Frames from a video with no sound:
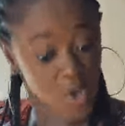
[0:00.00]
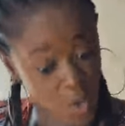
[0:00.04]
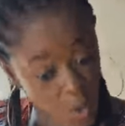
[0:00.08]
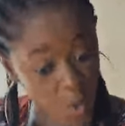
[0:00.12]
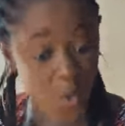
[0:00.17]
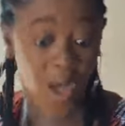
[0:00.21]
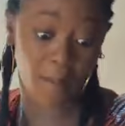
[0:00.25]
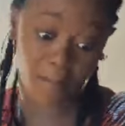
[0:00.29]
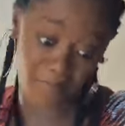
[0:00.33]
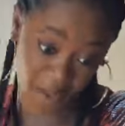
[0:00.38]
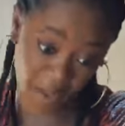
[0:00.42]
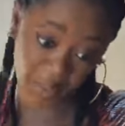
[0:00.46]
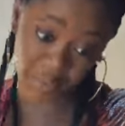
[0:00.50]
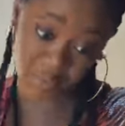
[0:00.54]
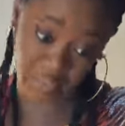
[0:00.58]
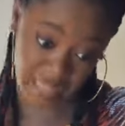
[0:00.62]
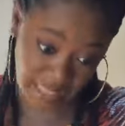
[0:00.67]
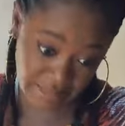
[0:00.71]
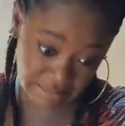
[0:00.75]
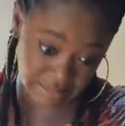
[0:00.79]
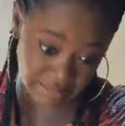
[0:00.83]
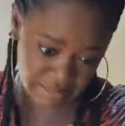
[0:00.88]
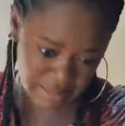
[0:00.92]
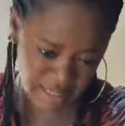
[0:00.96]
I know about
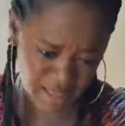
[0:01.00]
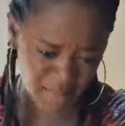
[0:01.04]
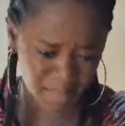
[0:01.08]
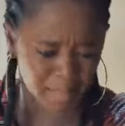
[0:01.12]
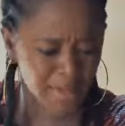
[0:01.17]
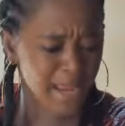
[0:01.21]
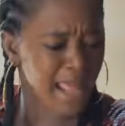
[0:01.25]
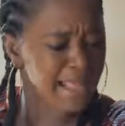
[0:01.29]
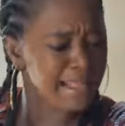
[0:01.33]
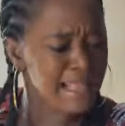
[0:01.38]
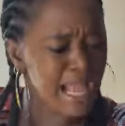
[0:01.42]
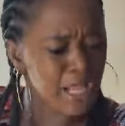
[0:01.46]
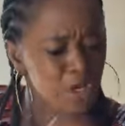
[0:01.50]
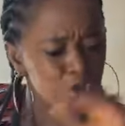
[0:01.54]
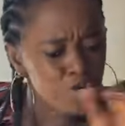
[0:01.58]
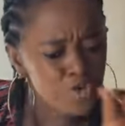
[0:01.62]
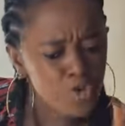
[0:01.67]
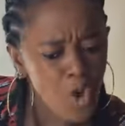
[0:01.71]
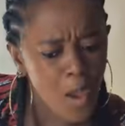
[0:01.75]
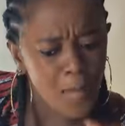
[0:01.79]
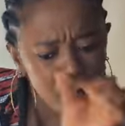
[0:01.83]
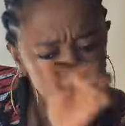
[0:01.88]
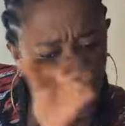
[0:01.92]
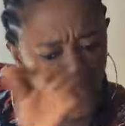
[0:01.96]
that. But I
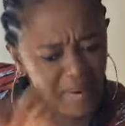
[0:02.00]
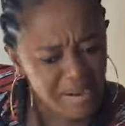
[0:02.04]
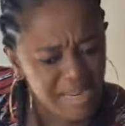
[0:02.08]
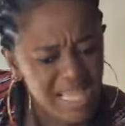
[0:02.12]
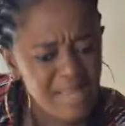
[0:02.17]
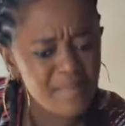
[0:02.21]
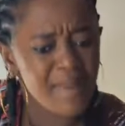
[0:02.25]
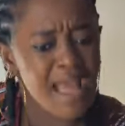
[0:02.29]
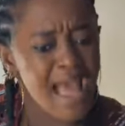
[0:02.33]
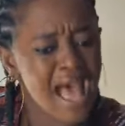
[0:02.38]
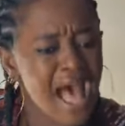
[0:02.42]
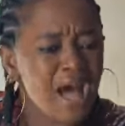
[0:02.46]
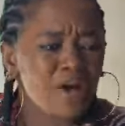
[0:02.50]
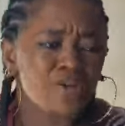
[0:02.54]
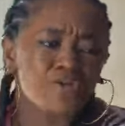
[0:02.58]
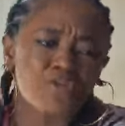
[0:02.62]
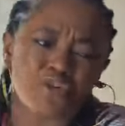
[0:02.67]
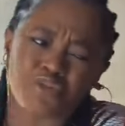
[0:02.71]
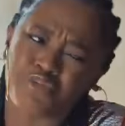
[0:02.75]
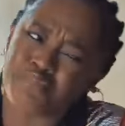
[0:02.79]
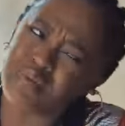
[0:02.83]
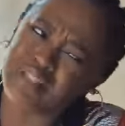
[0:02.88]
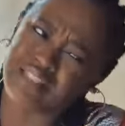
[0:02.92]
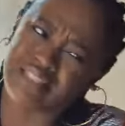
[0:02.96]
cannot marry him
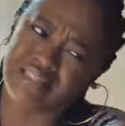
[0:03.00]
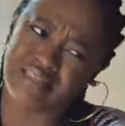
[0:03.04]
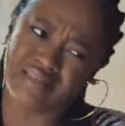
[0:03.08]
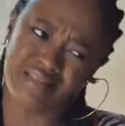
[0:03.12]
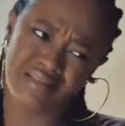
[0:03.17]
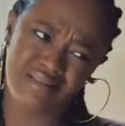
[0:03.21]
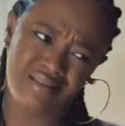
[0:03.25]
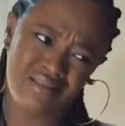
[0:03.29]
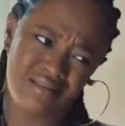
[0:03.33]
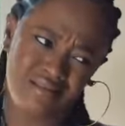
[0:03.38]
out of pity.